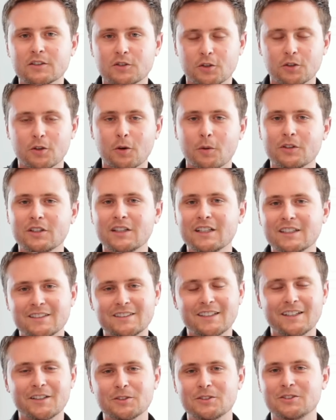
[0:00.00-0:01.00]
so you're going to get
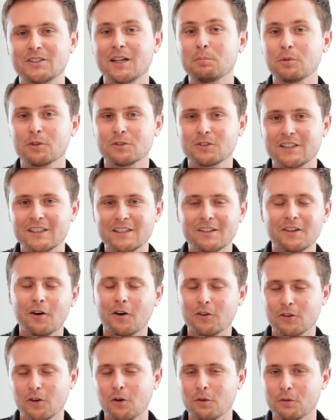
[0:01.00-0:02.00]
sales separately
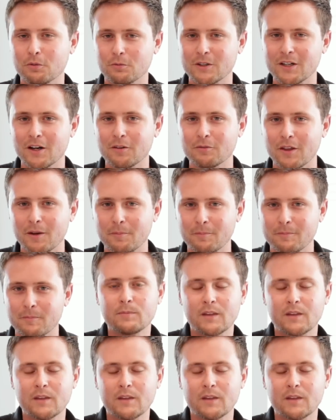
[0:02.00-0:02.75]
on all three of them.